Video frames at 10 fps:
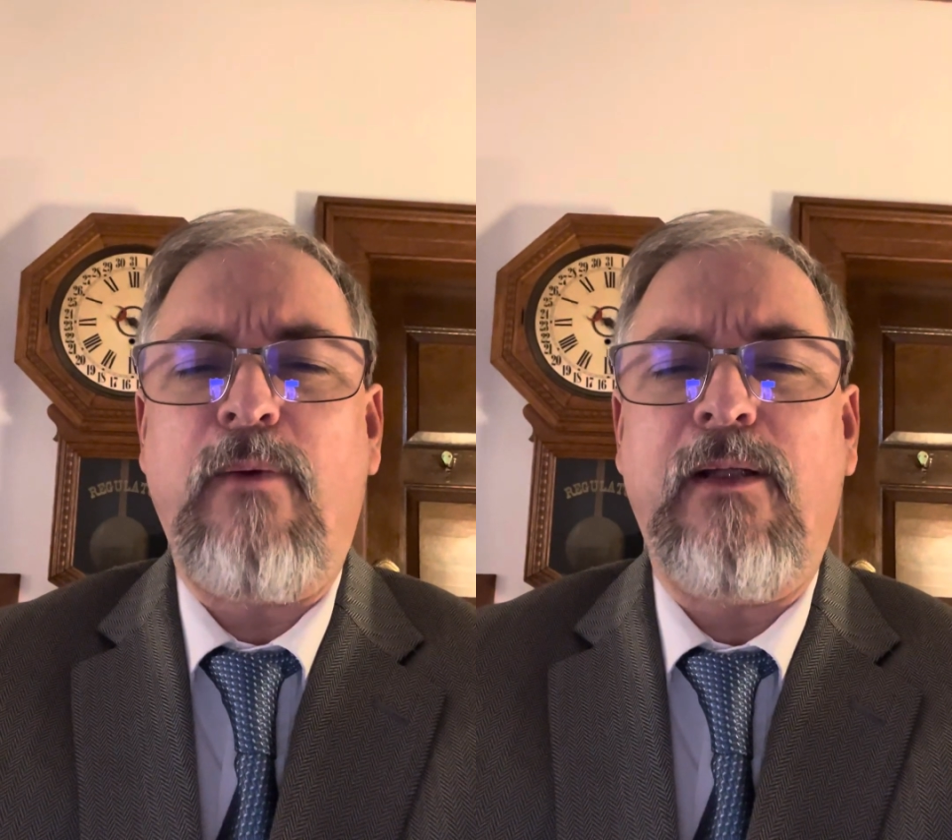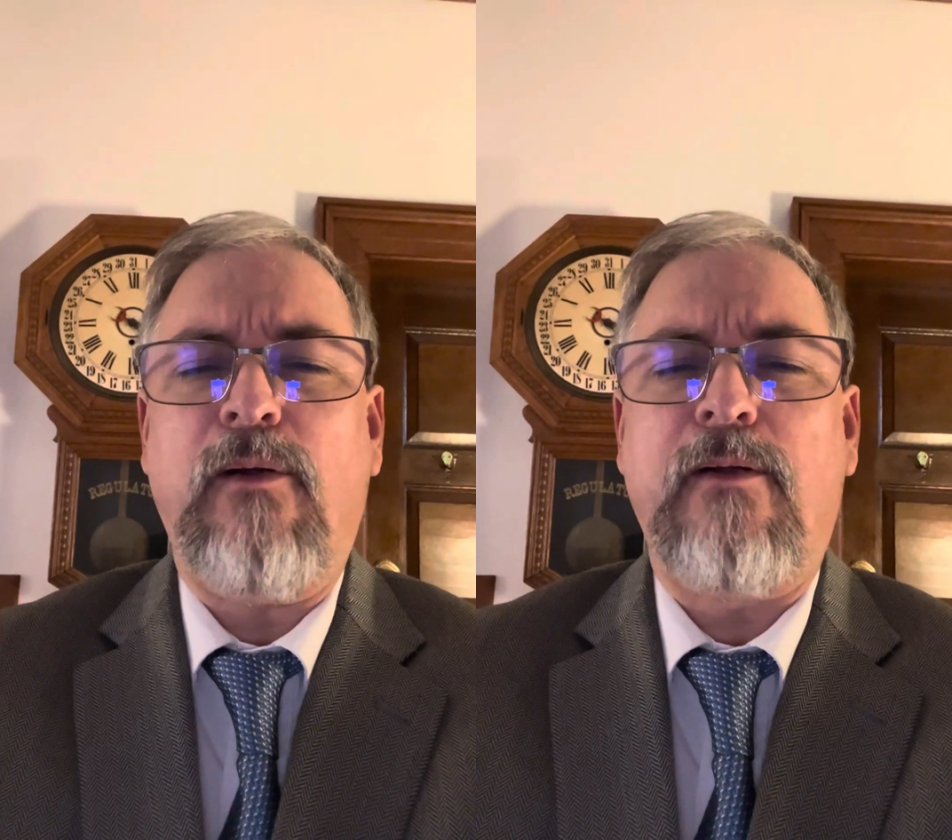
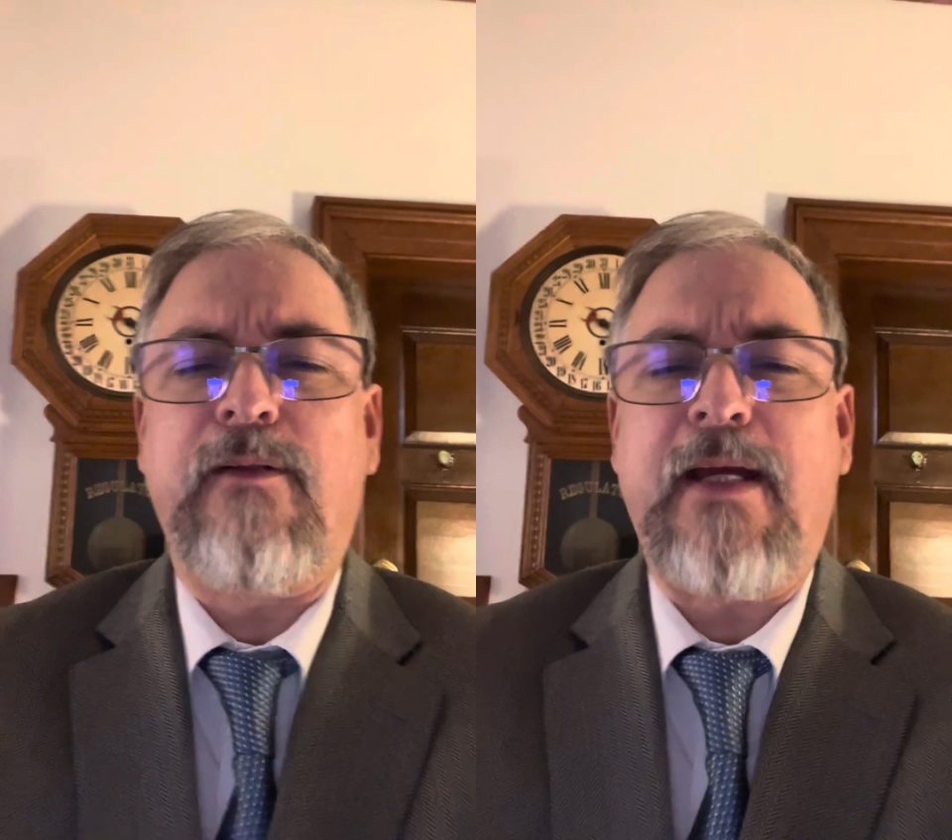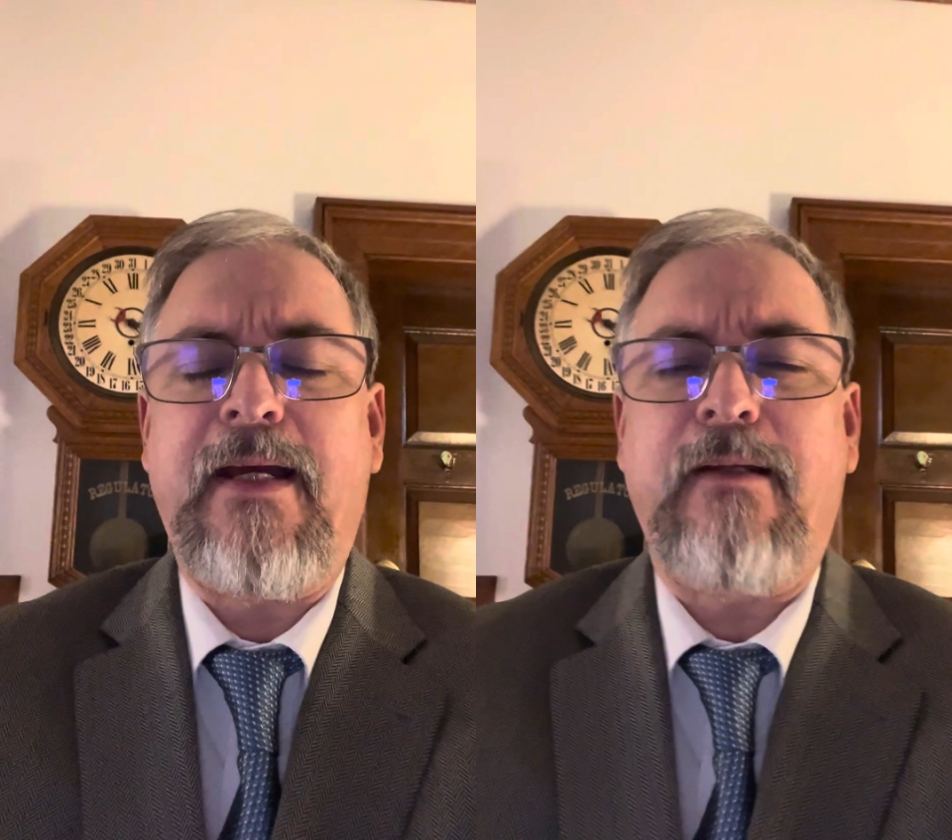we looked
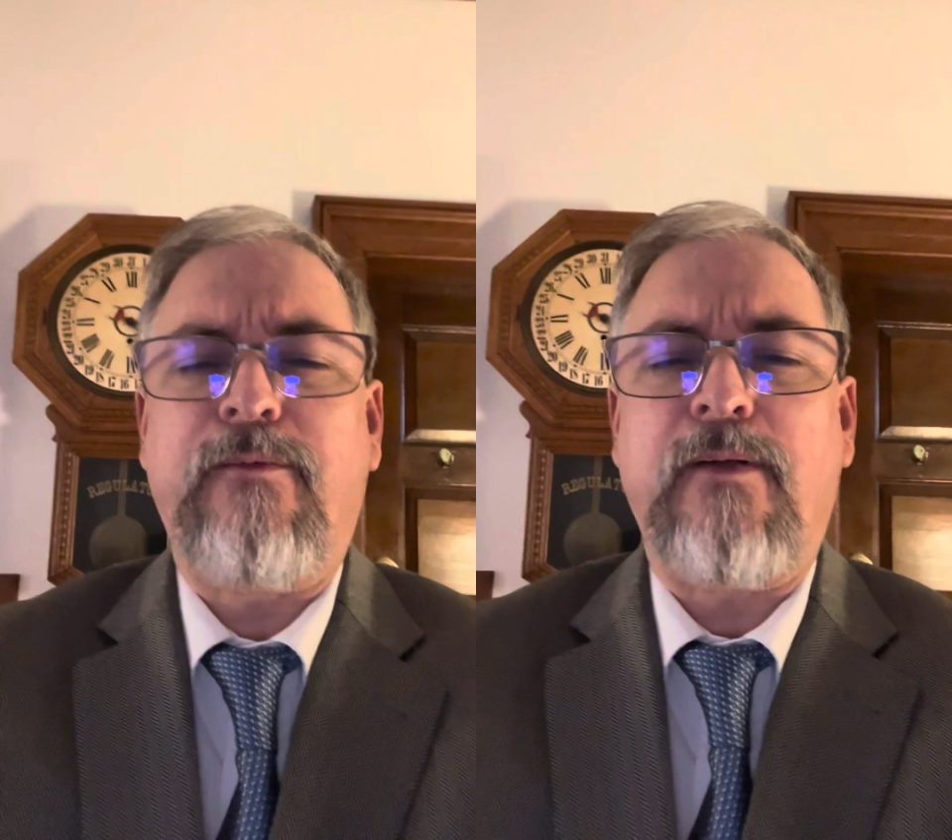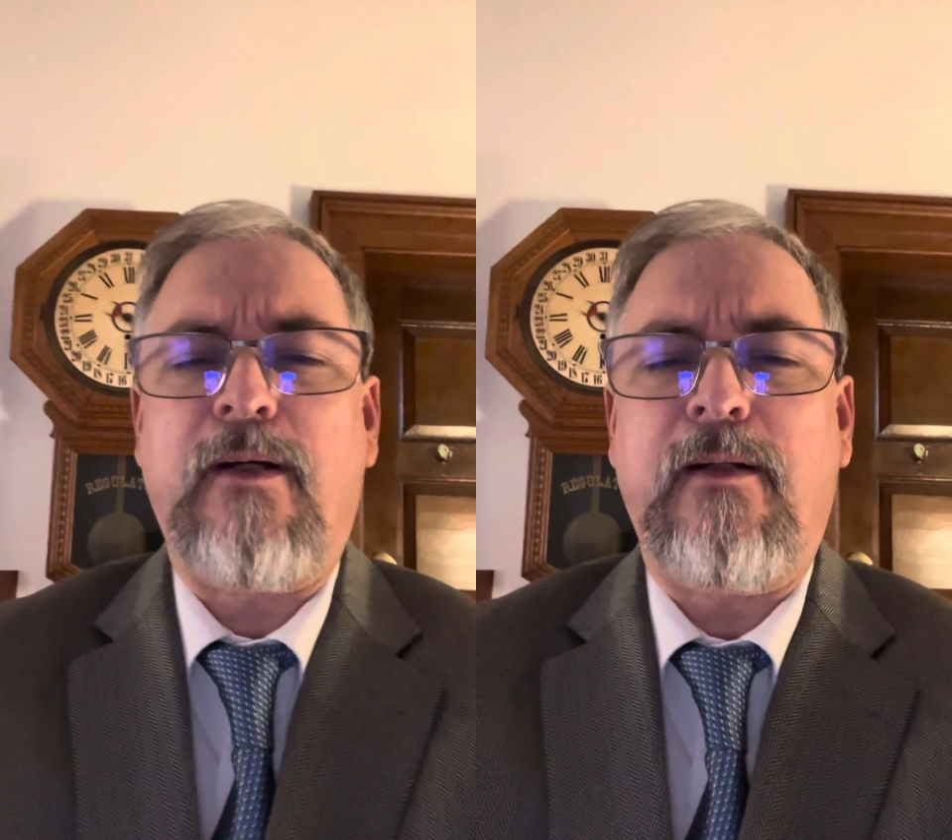
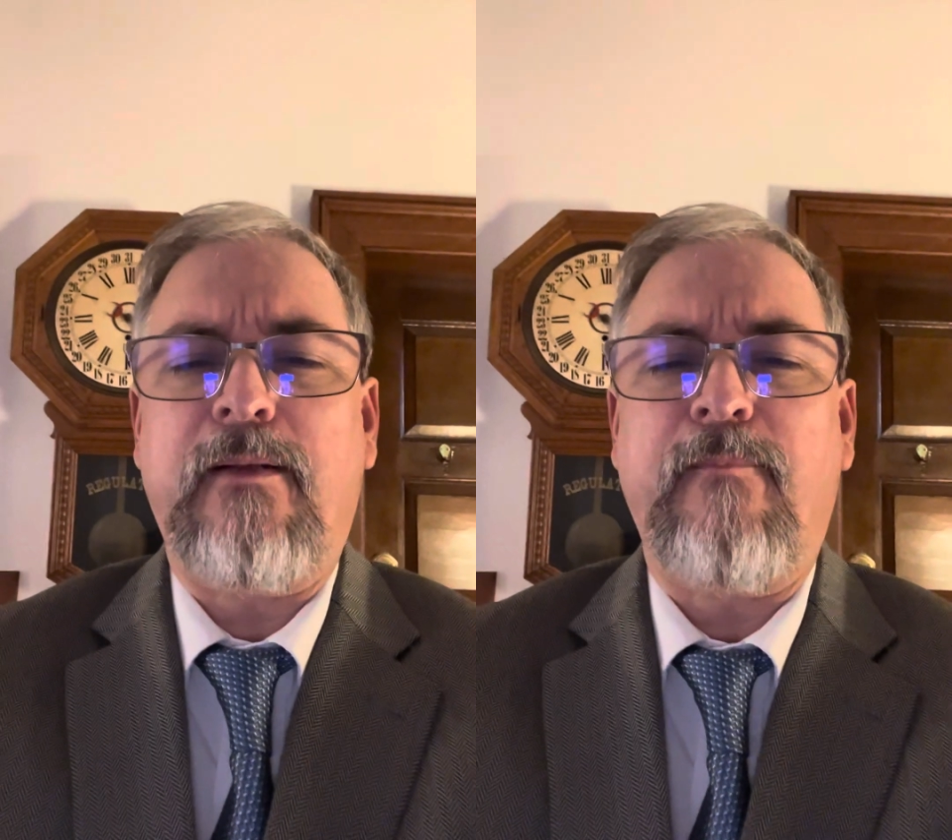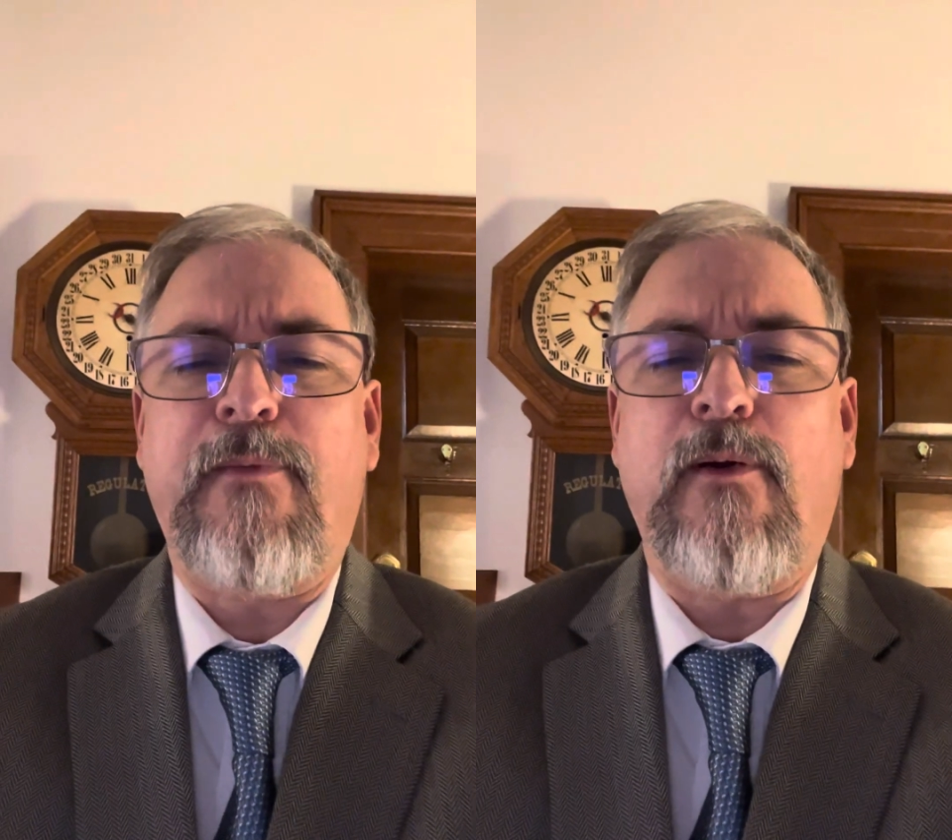at
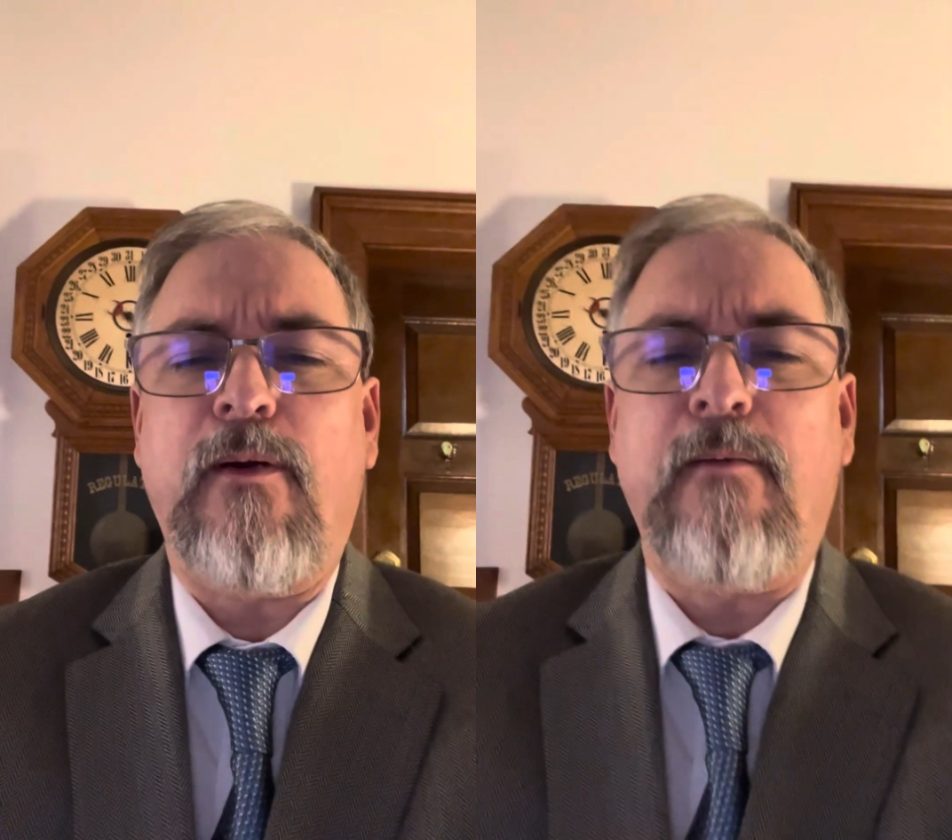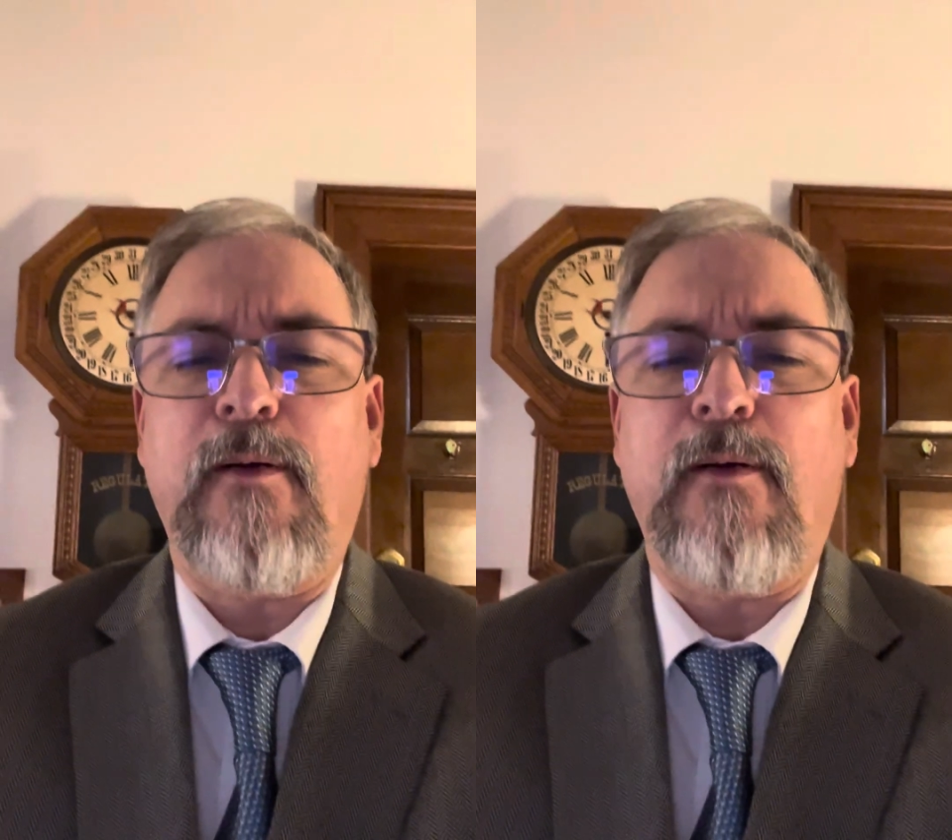the